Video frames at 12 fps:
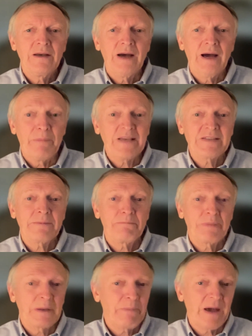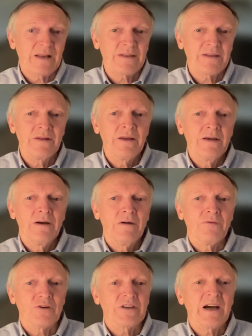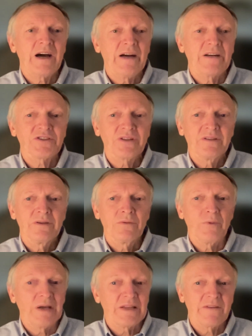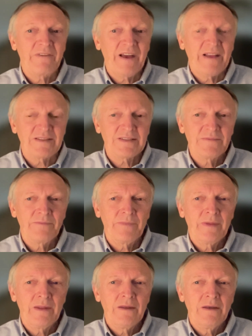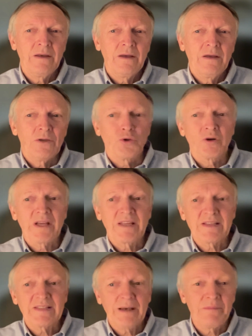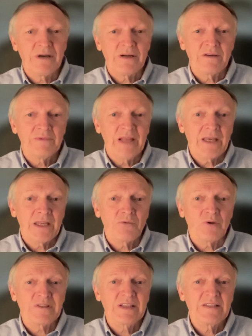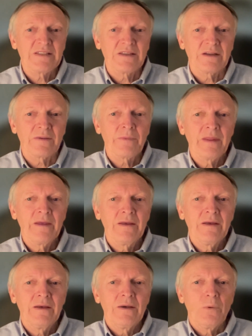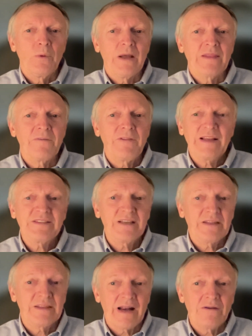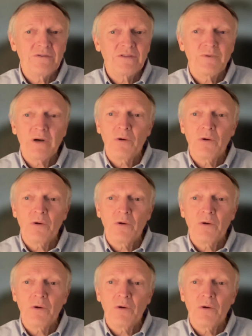are best prepared for the harsh weather events. during the summer, like it was this year, when the floods and droughts were